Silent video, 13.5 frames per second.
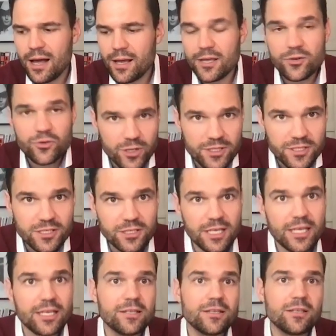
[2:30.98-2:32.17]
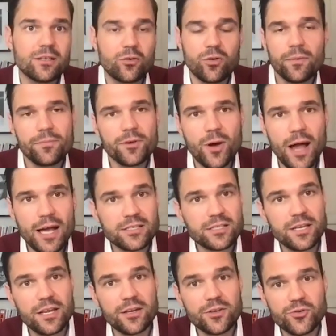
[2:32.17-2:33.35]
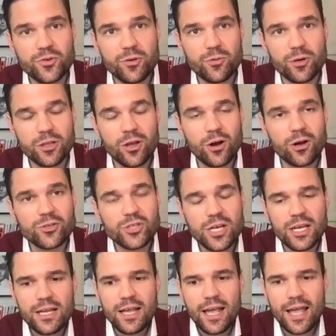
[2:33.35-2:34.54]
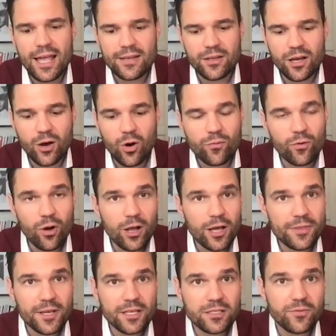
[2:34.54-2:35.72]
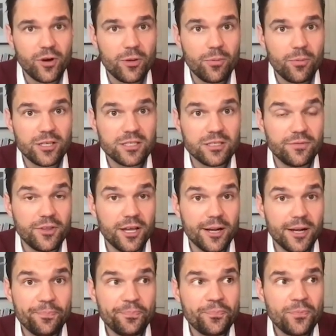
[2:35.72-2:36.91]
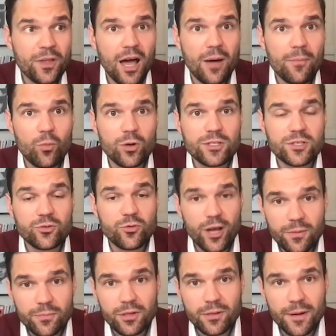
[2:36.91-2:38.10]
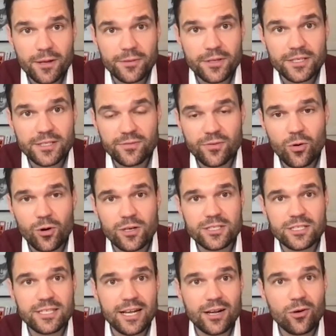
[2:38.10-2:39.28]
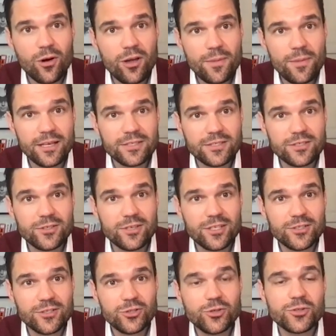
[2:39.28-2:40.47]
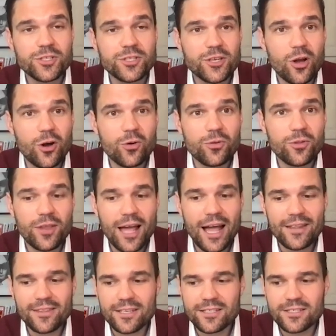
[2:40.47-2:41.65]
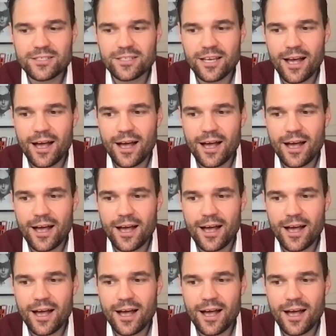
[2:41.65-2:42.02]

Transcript: interest in the crypto asset industry writ large. And overall, I think it's a very positive thing. What's incredible about this, of course, is that Coinbase is choosing to go at this